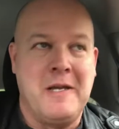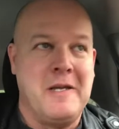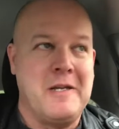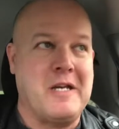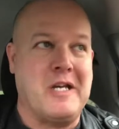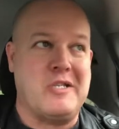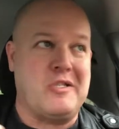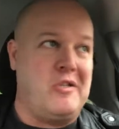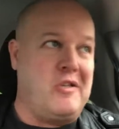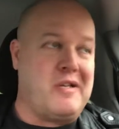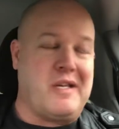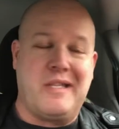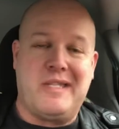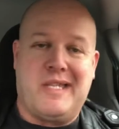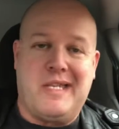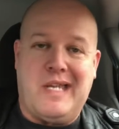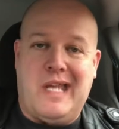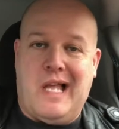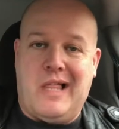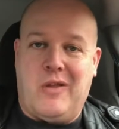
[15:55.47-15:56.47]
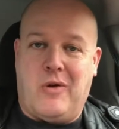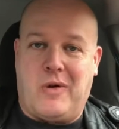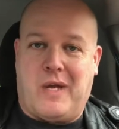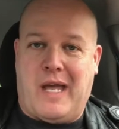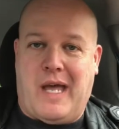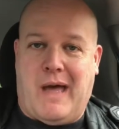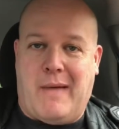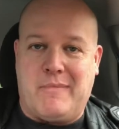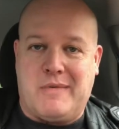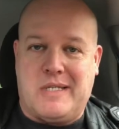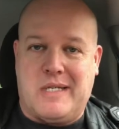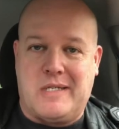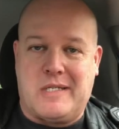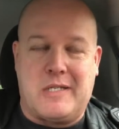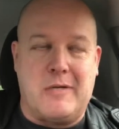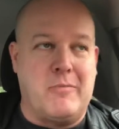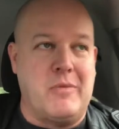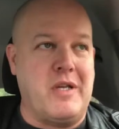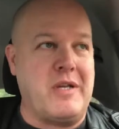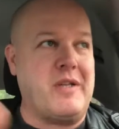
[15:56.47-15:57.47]
Because look at the yellow cab
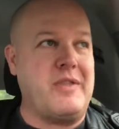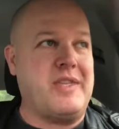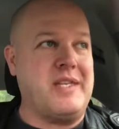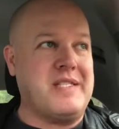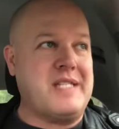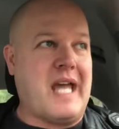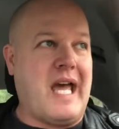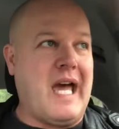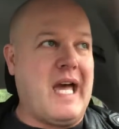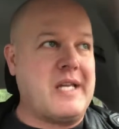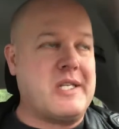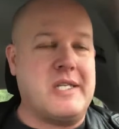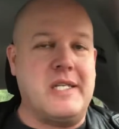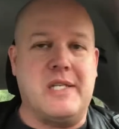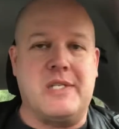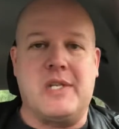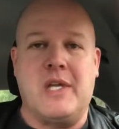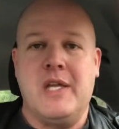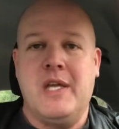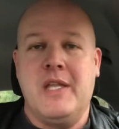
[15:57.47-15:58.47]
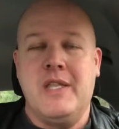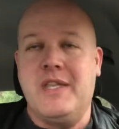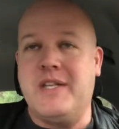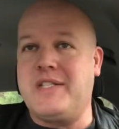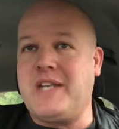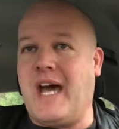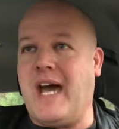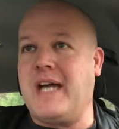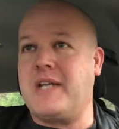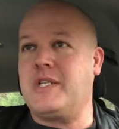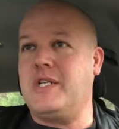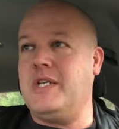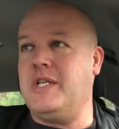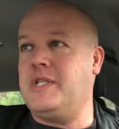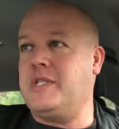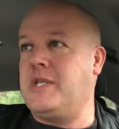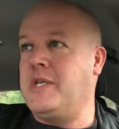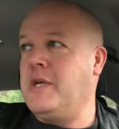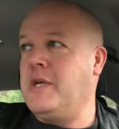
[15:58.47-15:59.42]
system. Look at the taxis. The taxis